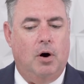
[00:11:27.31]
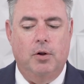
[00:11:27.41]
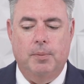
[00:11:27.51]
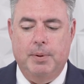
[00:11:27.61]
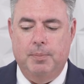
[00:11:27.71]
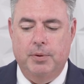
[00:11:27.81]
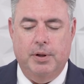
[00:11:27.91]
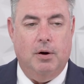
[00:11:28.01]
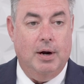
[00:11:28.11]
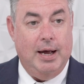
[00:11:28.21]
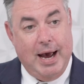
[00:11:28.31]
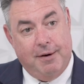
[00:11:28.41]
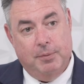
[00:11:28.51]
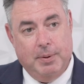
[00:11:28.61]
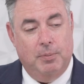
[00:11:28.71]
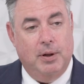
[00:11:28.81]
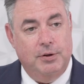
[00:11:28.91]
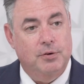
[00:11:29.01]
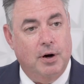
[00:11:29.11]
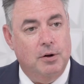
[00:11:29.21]
all the people that are half the people I
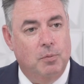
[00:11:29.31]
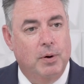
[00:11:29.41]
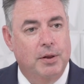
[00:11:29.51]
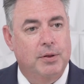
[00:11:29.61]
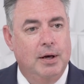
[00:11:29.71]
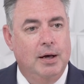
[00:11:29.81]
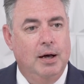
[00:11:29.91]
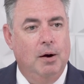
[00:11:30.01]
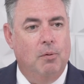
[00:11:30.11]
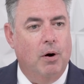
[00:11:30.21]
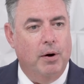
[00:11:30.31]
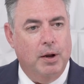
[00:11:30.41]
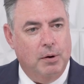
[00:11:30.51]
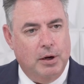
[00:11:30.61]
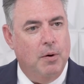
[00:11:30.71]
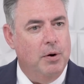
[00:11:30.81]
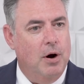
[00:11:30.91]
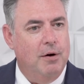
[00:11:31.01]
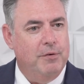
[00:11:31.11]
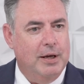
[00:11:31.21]
started with were already going
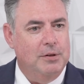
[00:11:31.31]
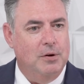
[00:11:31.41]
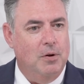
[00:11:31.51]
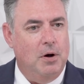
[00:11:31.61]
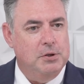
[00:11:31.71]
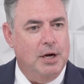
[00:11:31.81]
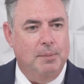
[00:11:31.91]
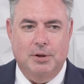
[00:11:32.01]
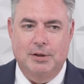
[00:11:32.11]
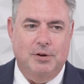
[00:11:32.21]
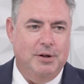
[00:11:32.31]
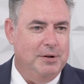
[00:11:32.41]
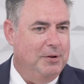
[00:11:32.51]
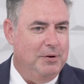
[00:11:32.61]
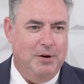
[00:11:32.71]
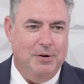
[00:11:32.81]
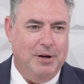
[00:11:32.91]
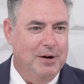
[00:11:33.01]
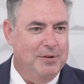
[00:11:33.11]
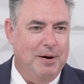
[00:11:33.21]
off and getting their law jobs, and I still had another year to
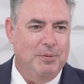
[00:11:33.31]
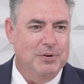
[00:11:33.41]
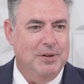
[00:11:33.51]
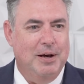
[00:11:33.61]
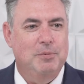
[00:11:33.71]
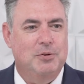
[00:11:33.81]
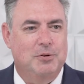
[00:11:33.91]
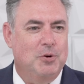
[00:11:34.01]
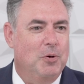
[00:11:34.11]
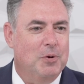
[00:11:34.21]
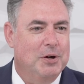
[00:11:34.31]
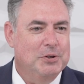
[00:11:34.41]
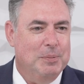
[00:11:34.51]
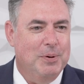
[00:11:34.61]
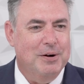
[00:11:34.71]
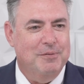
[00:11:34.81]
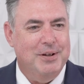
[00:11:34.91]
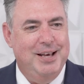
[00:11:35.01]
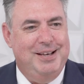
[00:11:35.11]
go. That was the soul crushing part of it.